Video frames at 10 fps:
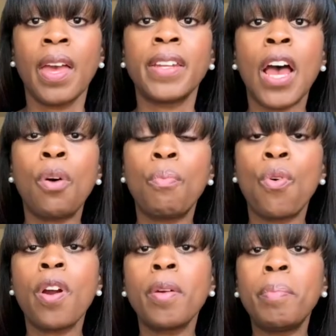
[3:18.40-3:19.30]
Now,
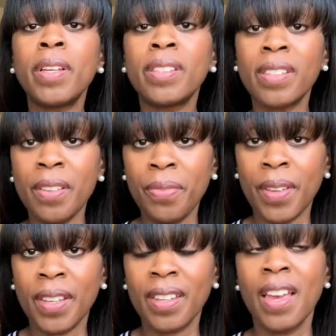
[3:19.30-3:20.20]
Amore
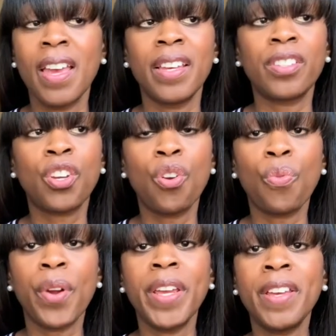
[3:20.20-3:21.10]
Pacific is a
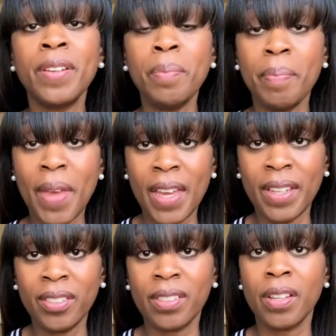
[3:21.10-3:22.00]

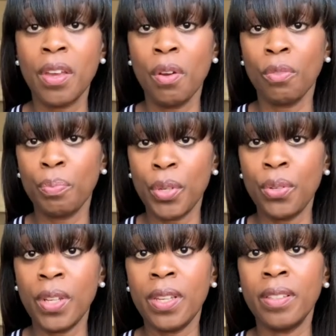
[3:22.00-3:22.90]
Korean-based
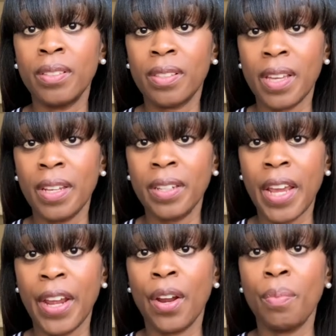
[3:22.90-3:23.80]
beauty
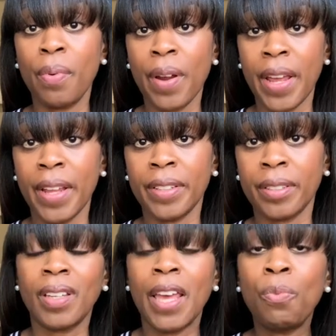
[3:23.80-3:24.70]
skincare brand.
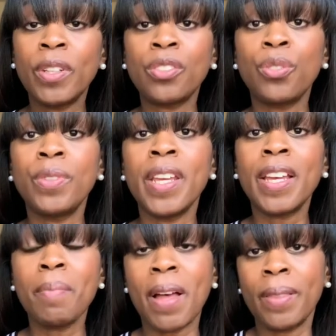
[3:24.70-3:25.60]
And what's
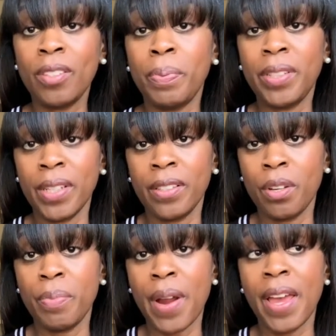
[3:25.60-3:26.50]
unique about this
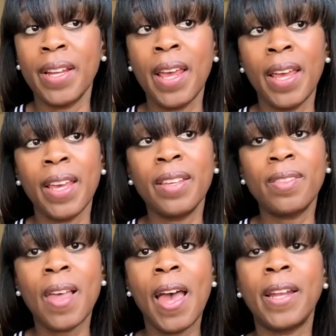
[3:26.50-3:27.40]
particular brand
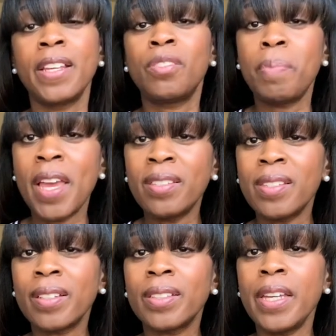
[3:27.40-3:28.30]
is that it's
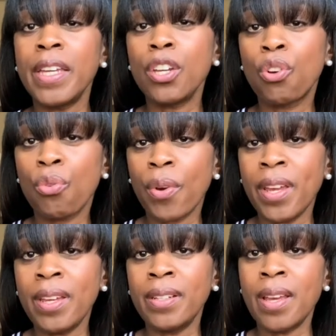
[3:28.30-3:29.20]
basically
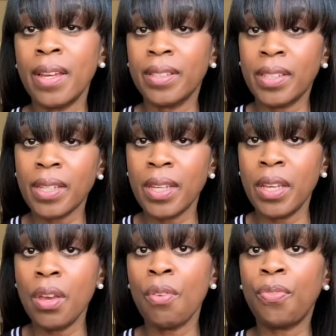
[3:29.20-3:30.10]
green
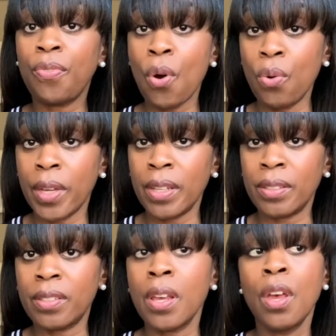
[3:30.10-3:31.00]
tea
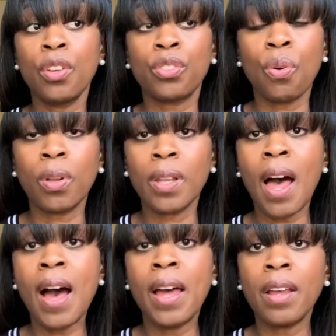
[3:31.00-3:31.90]
focused. So a
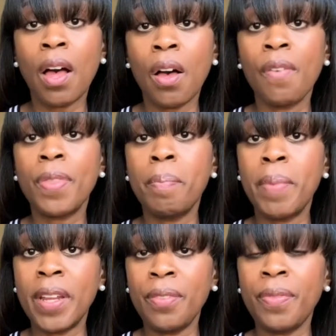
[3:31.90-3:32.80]
lot of the
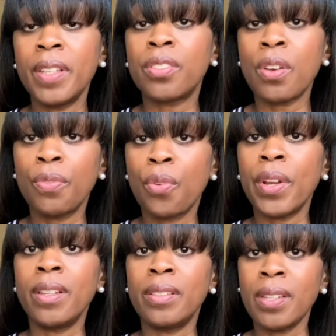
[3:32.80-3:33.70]
benefits of
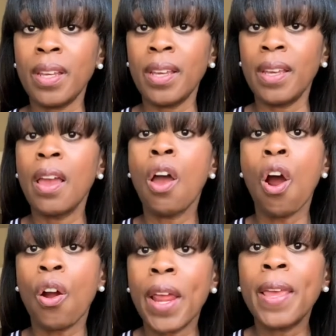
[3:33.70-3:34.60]
green tea
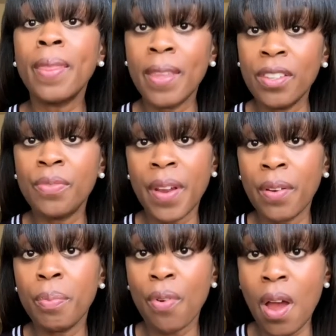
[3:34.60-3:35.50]
are in these
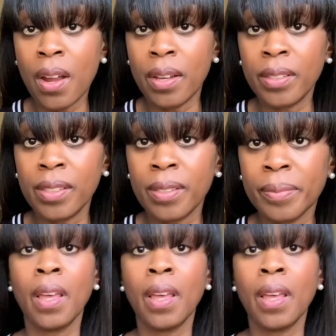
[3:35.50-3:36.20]
very products.